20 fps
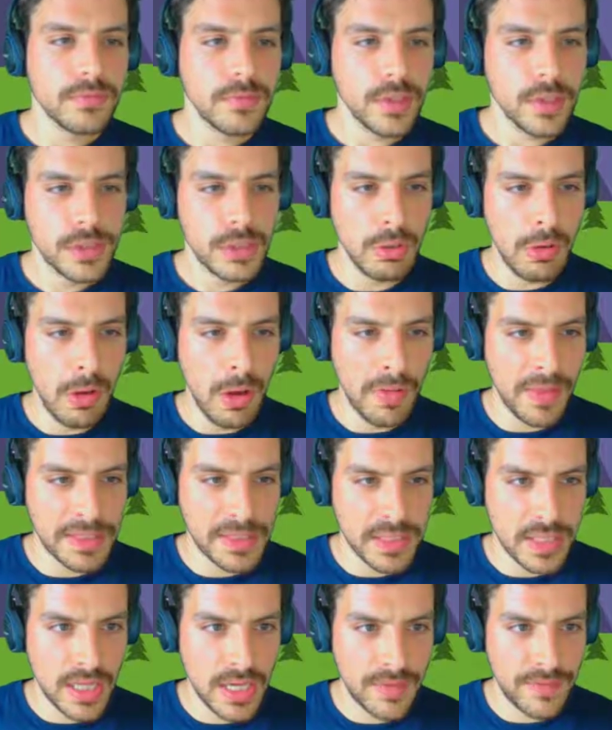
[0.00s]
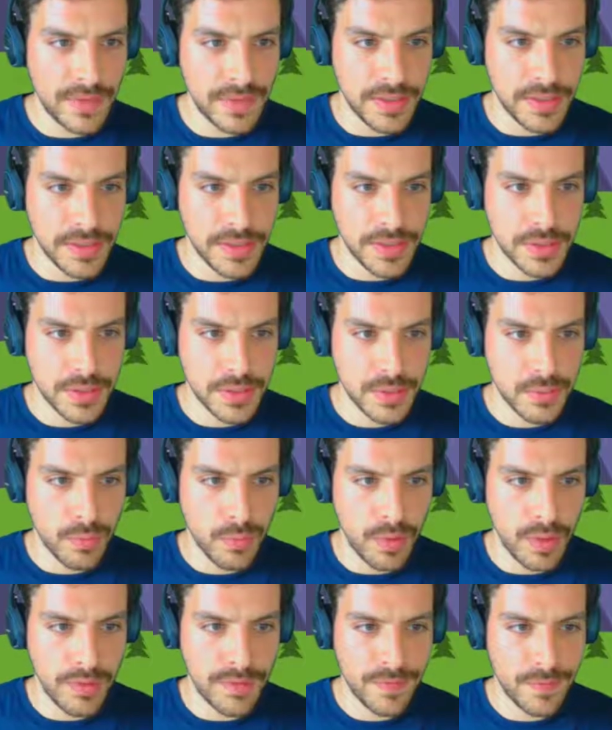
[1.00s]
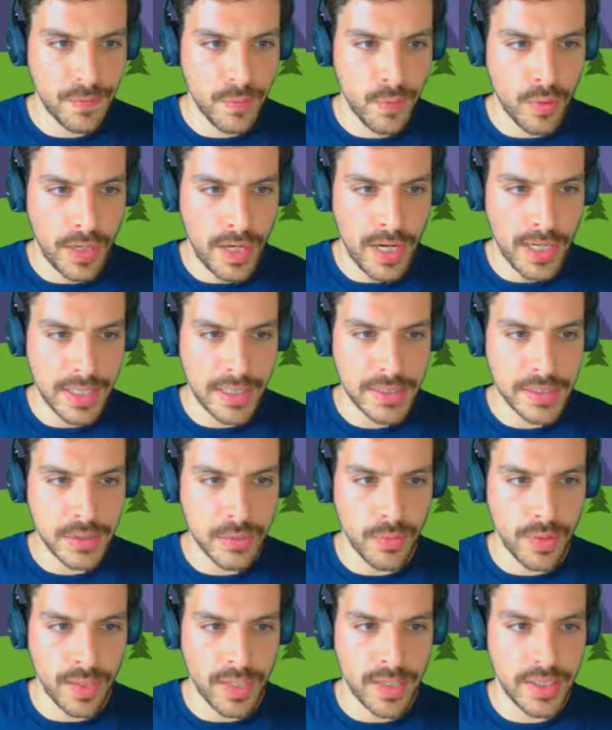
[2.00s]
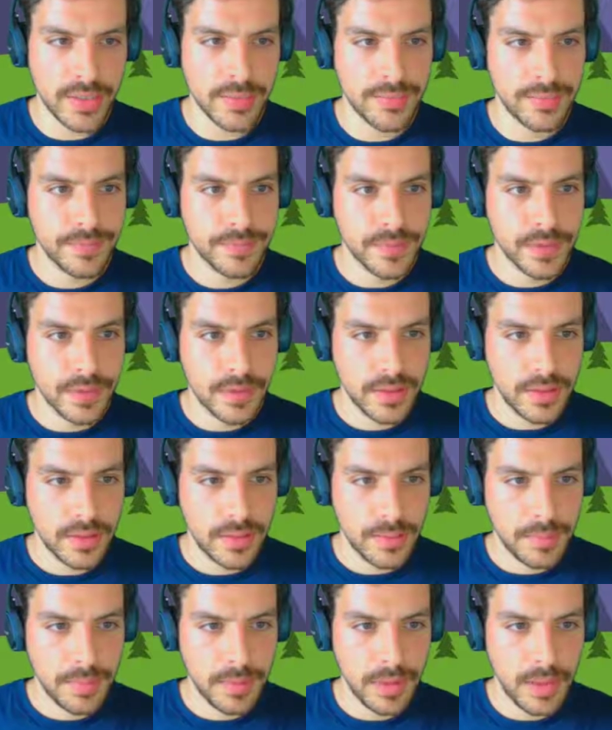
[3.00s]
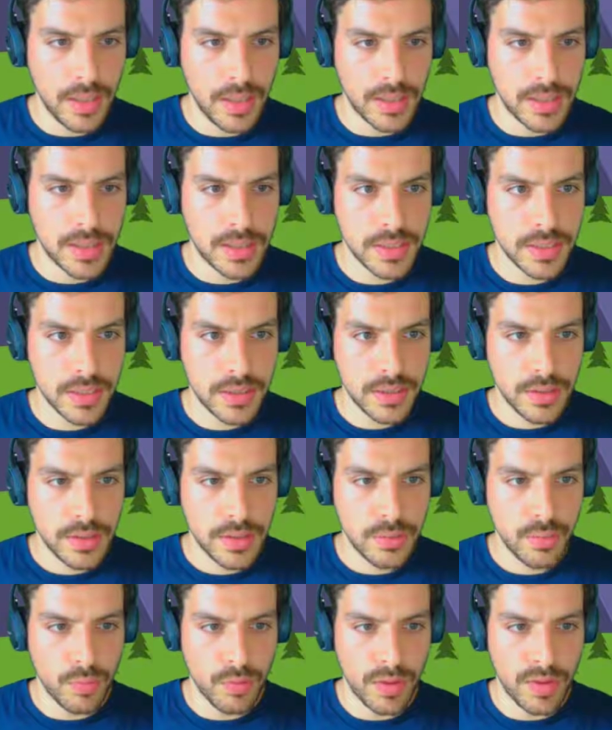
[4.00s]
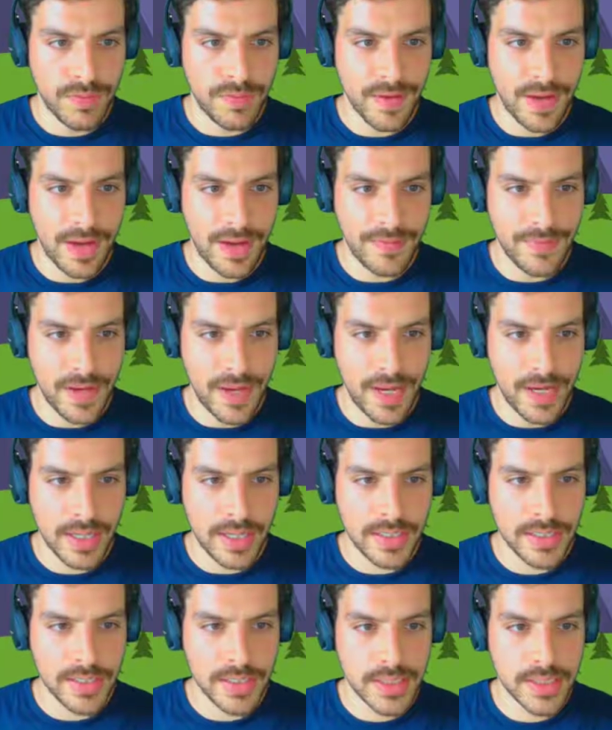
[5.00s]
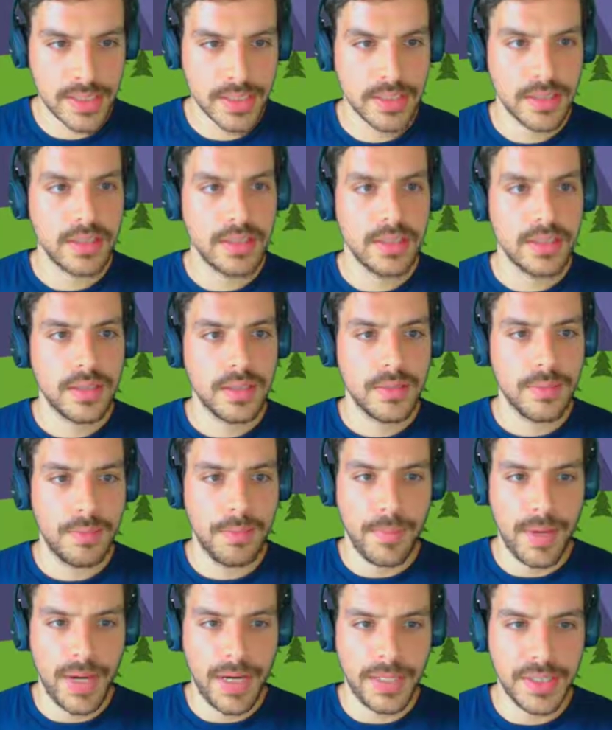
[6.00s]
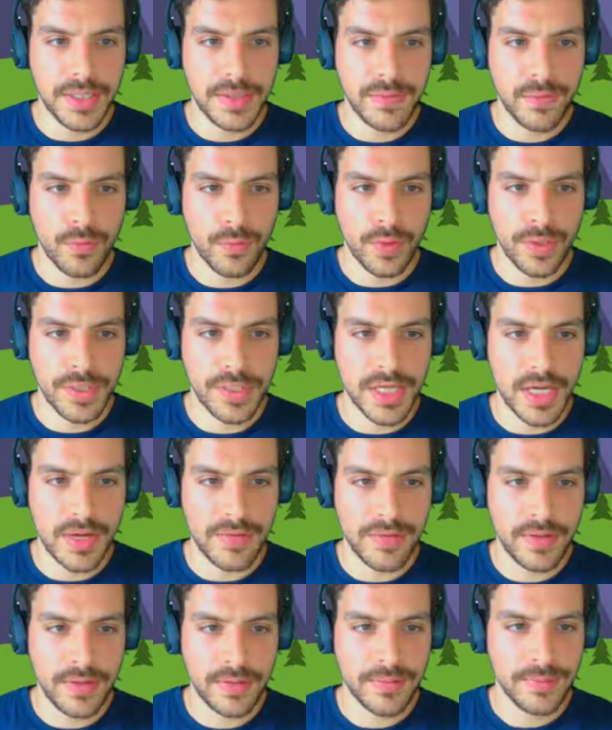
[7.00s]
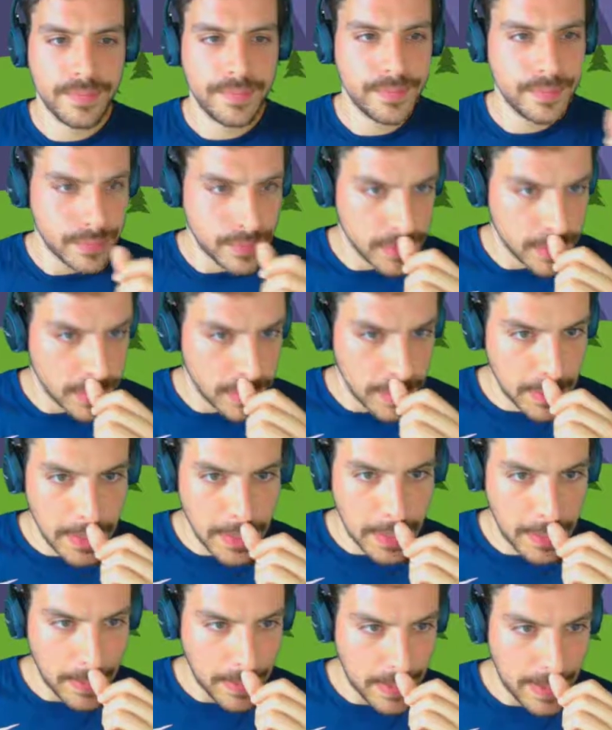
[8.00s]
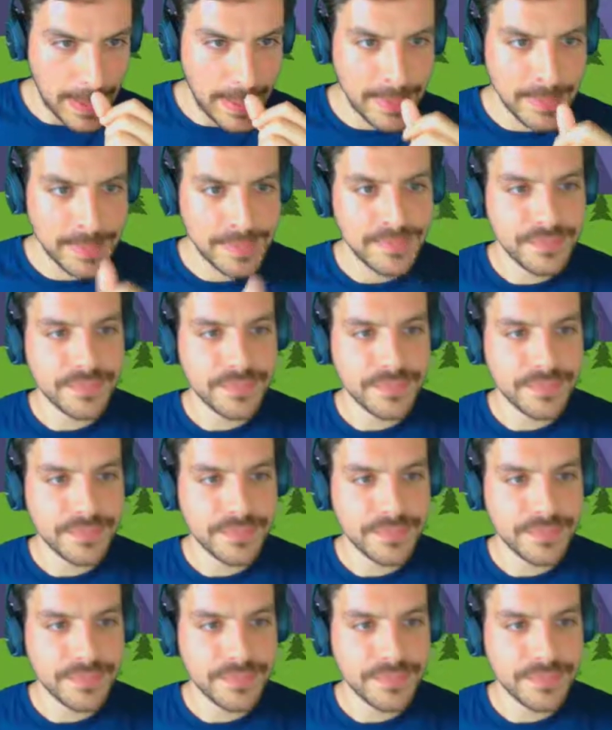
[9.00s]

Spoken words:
So all that's left is 24x squared plus 25x minus 47, okay,